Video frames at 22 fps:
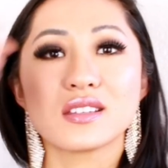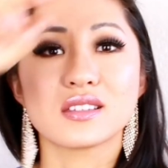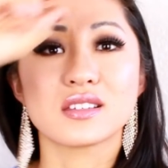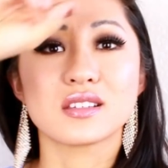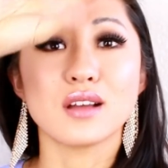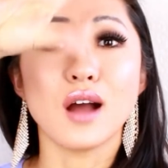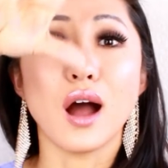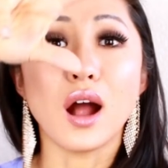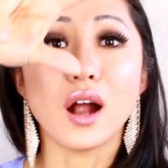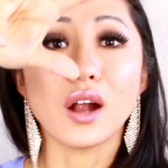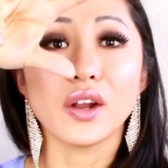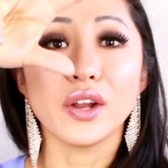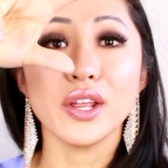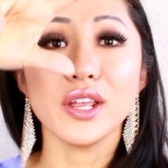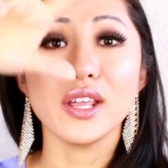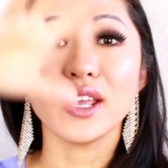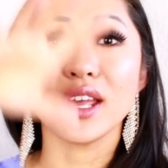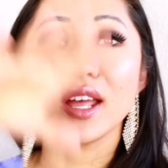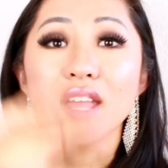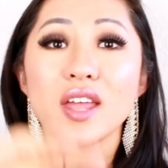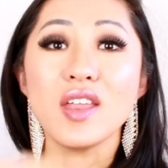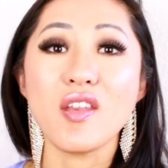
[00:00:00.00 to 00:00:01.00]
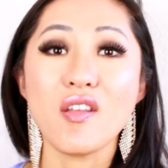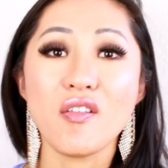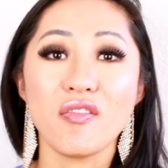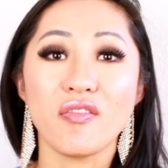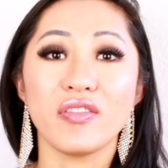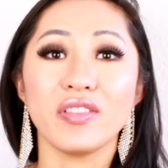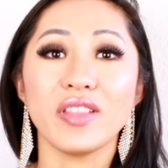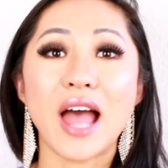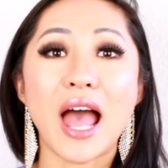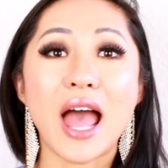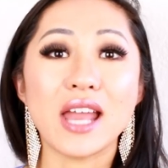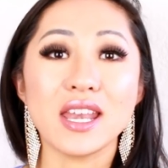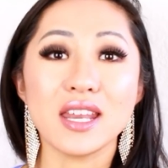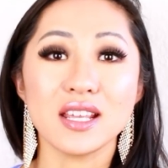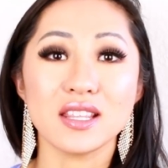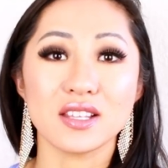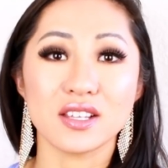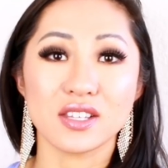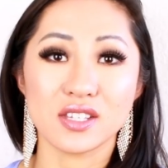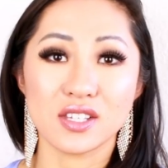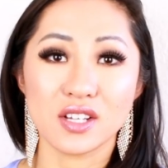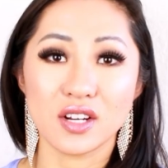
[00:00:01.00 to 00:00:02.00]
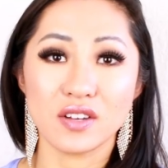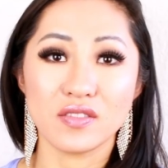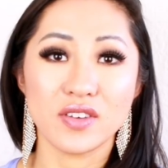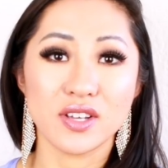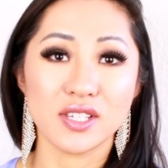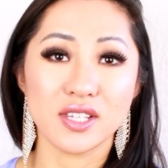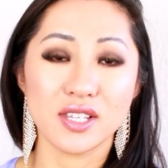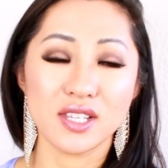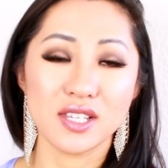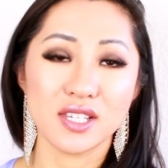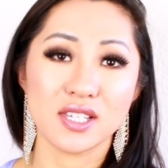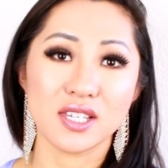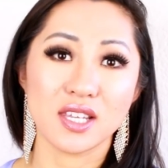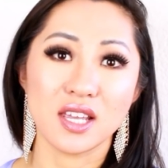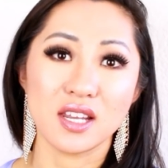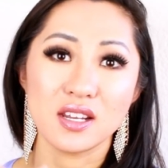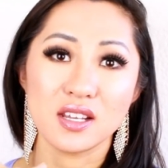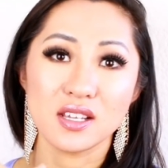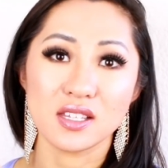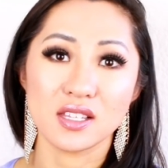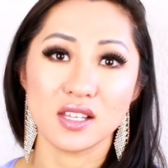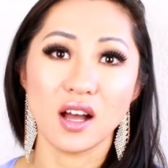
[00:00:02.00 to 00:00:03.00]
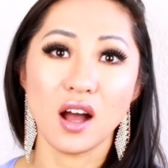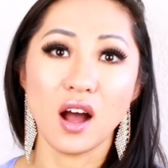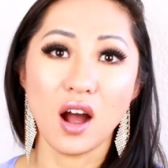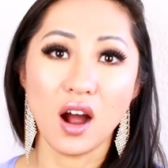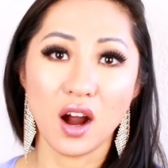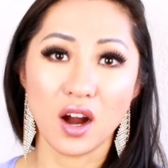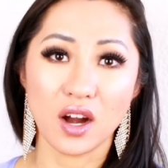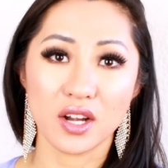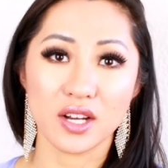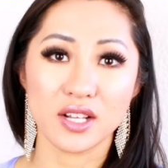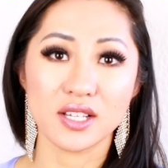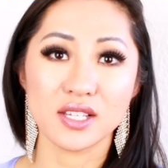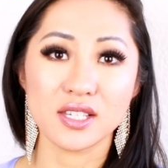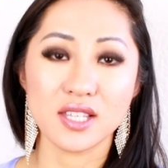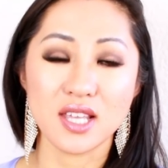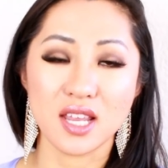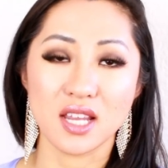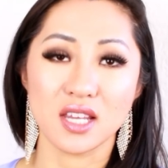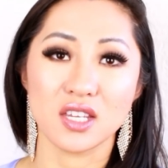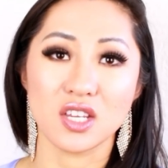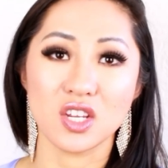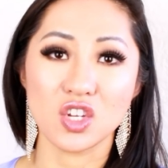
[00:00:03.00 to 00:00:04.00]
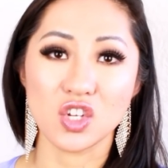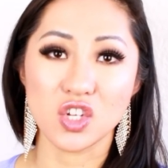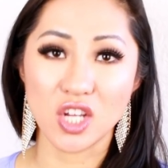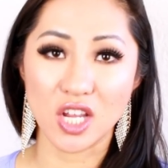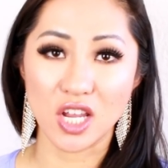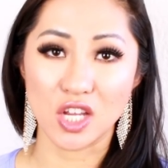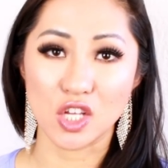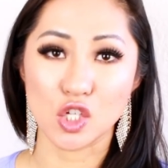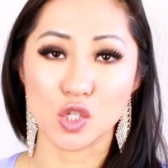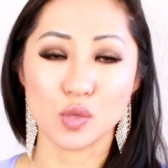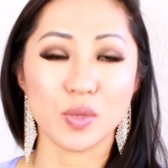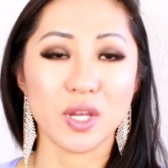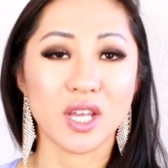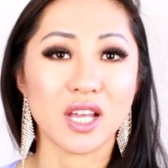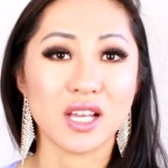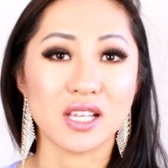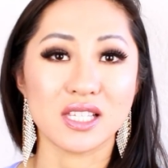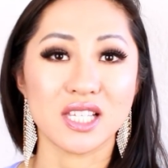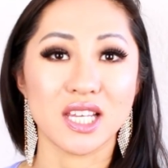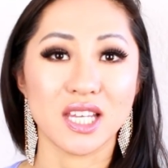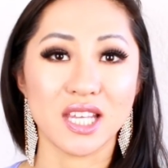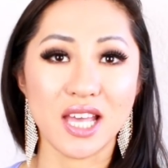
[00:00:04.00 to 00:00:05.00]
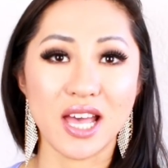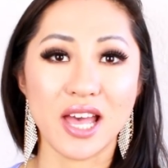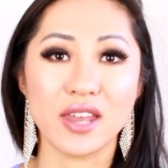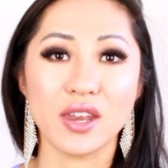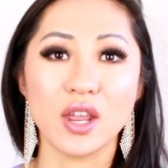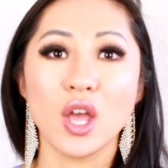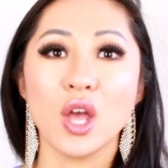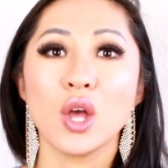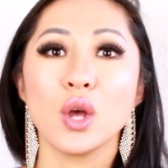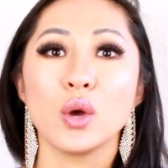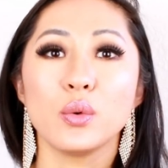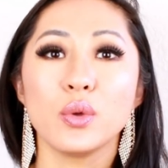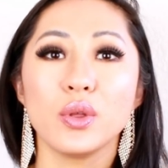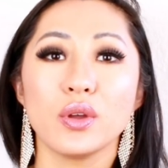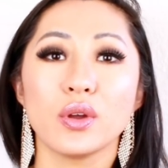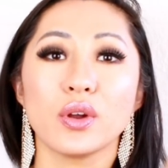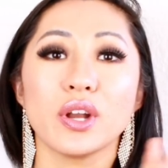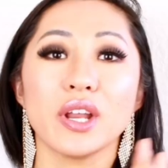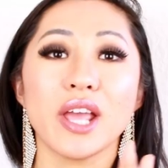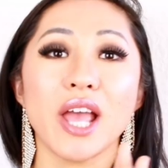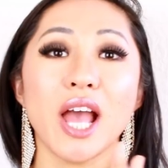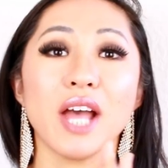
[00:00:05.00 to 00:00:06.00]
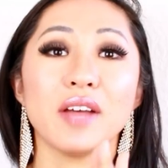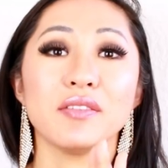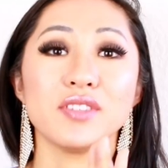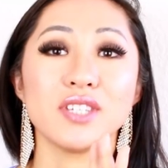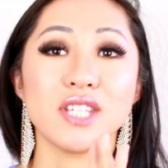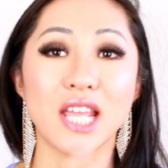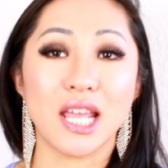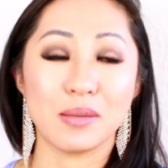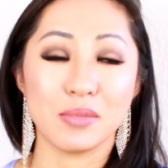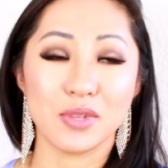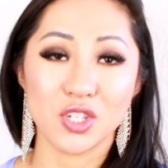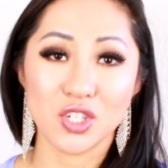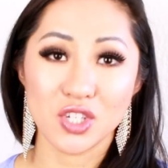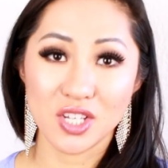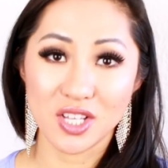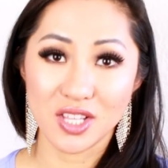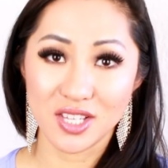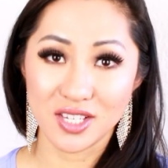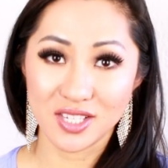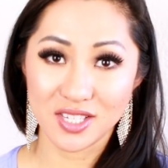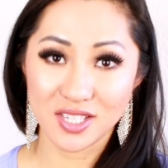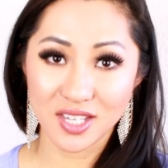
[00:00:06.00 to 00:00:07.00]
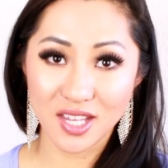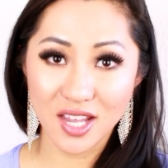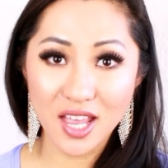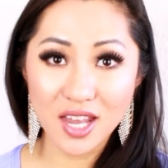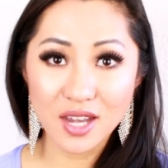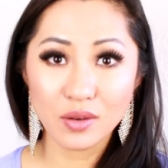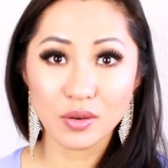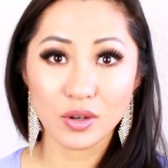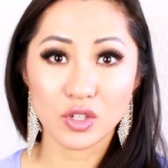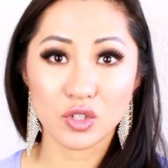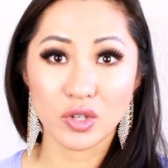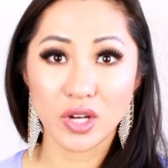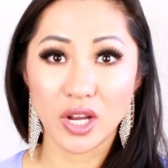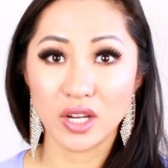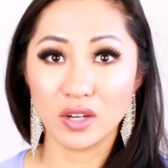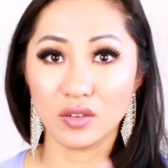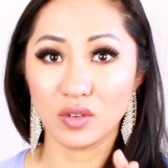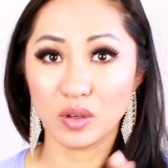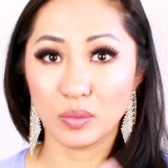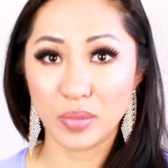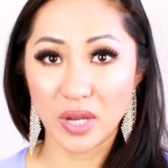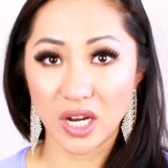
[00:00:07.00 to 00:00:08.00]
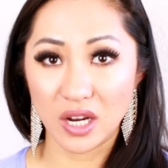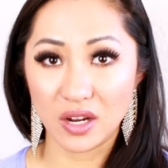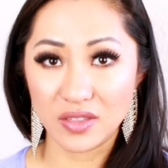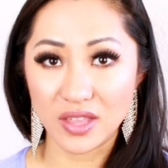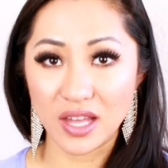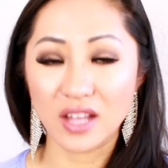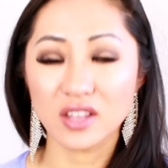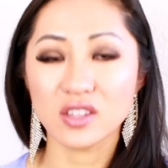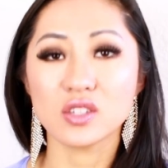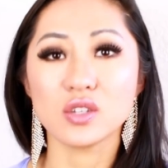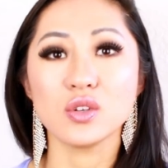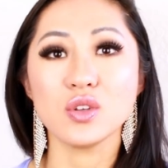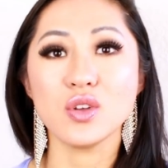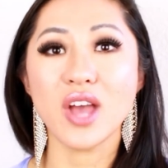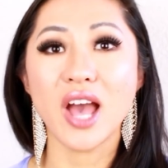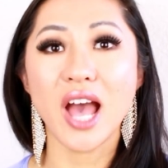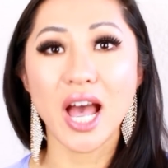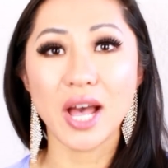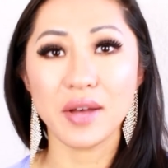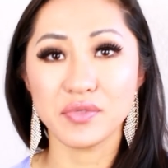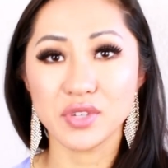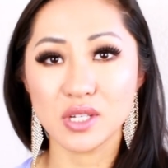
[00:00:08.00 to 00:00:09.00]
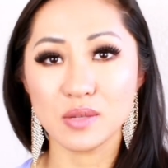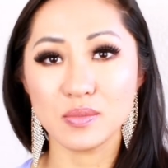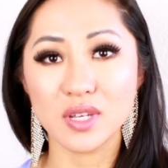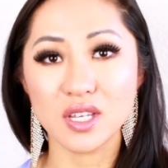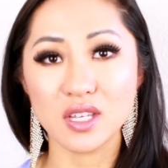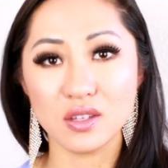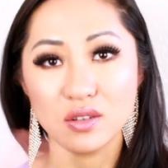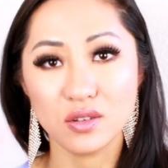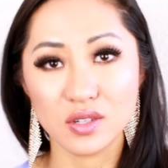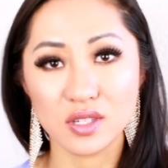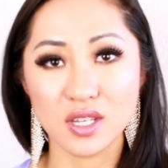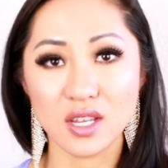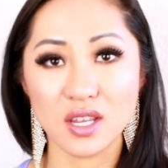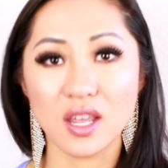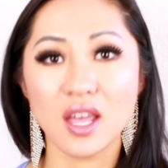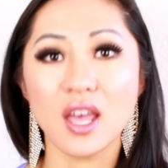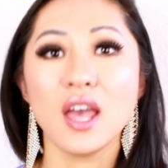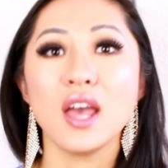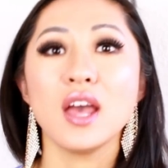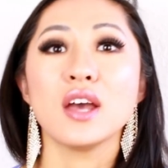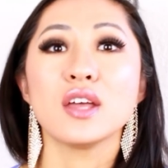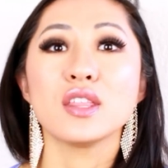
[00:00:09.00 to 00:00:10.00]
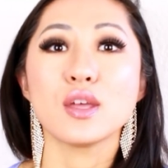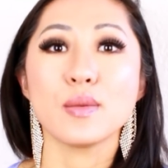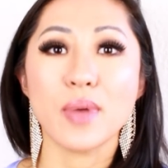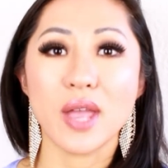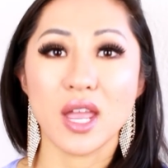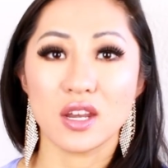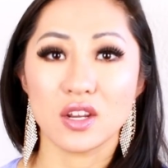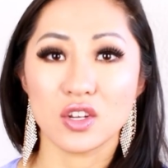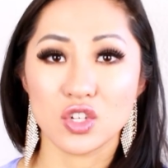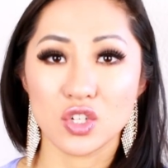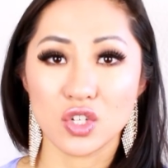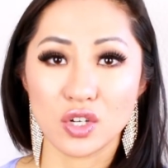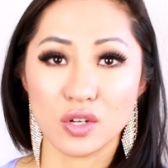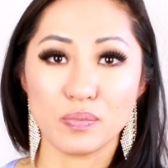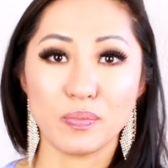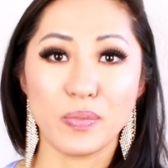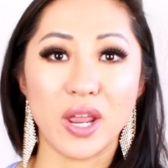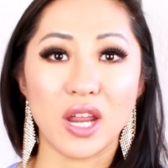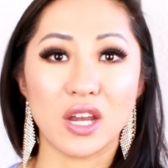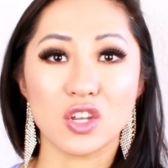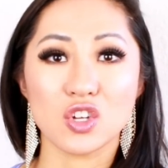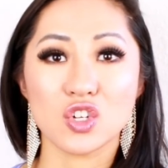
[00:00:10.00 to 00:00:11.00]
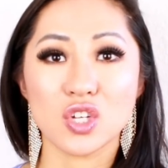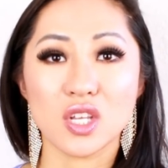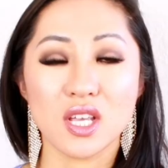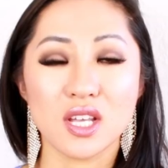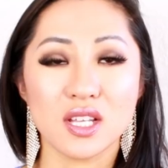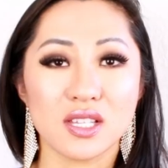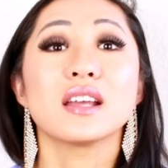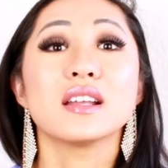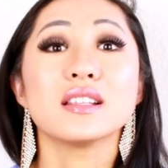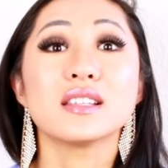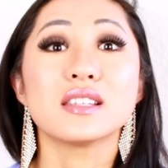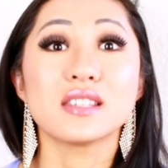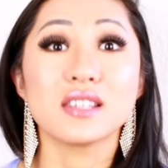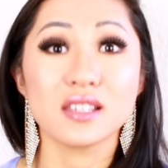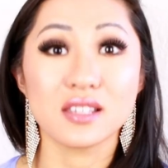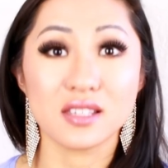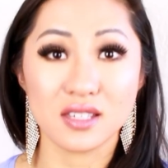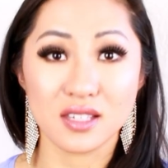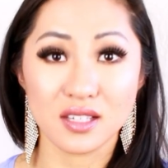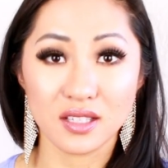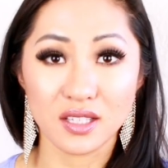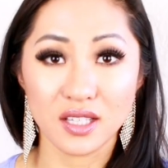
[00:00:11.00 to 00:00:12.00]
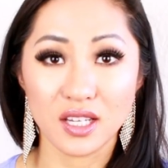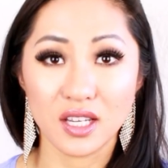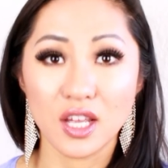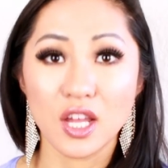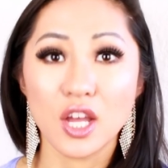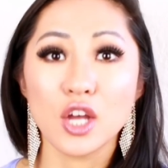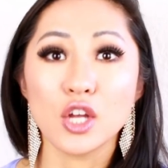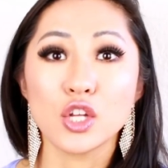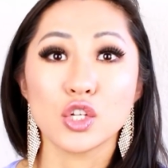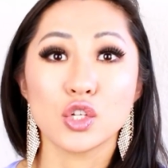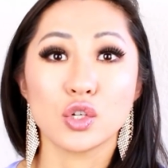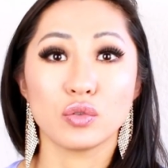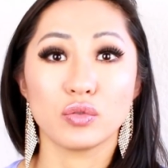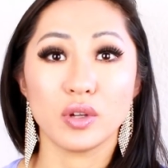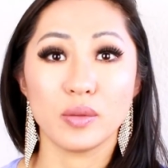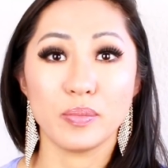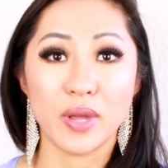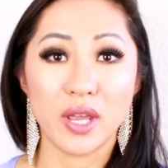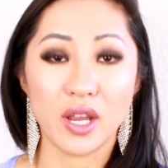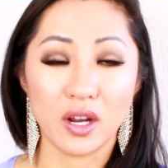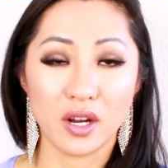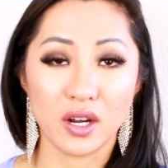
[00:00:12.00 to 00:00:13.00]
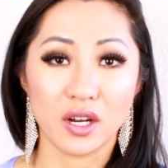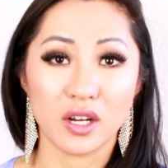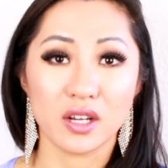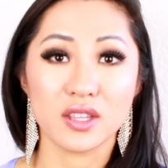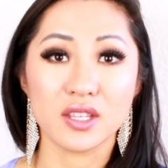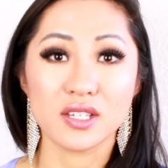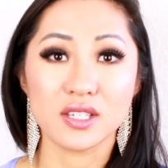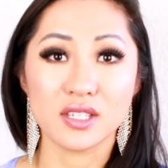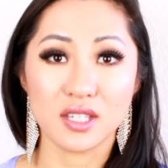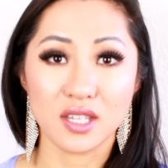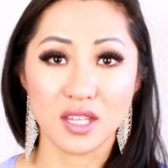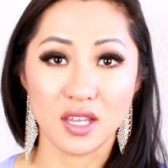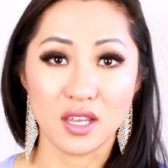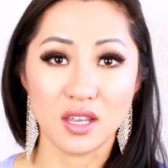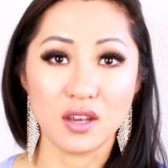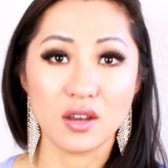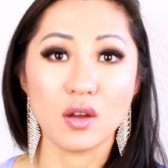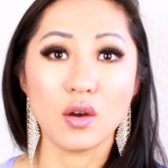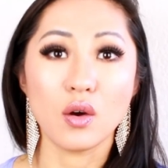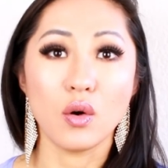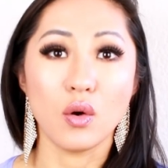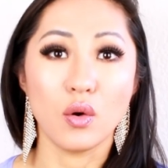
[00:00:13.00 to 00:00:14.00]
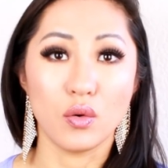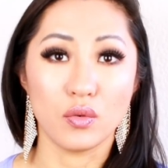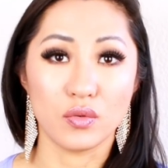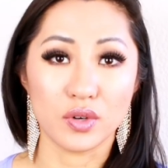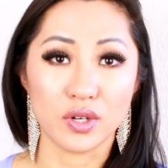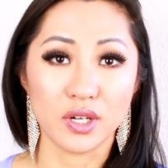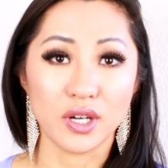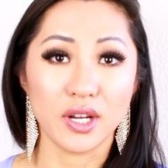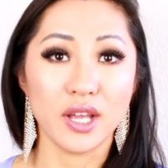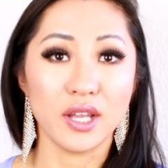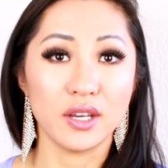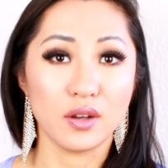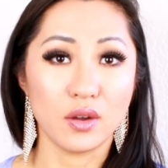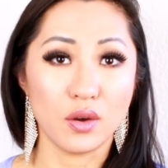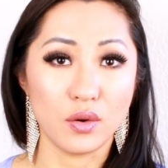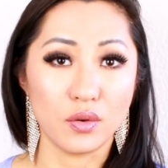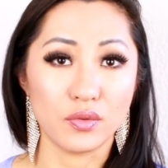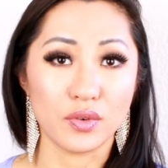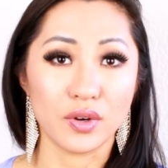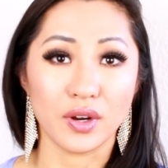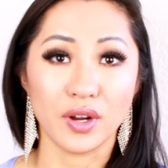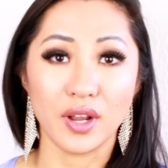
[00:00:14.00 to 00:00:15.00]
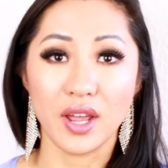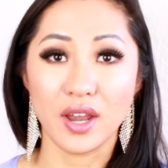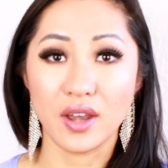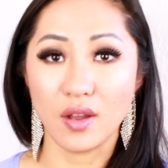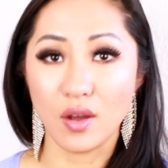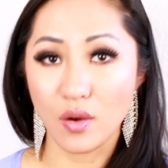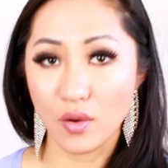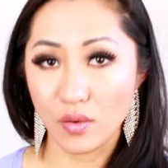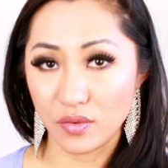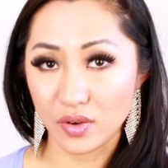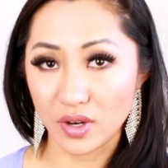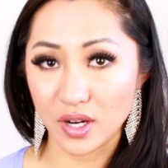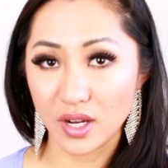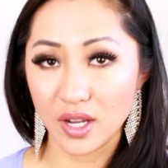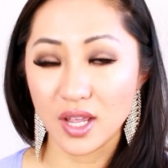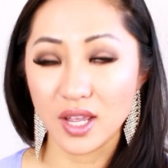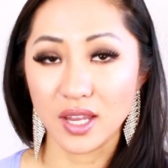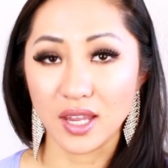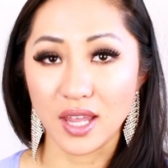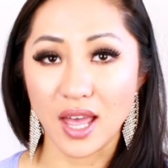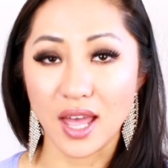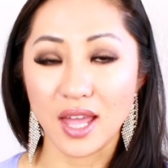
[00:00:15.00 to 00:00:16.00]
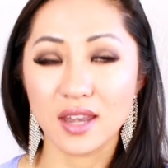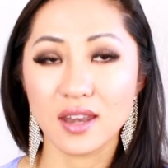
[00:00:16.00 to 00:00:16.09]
Scarring and flattening the surface of the skin is the hardest thing to change because again, we already have damage to the skin and we're trying to repair that. So you have to be using the Banisher and Banish Kit consistently to repair the skin over and over and over again.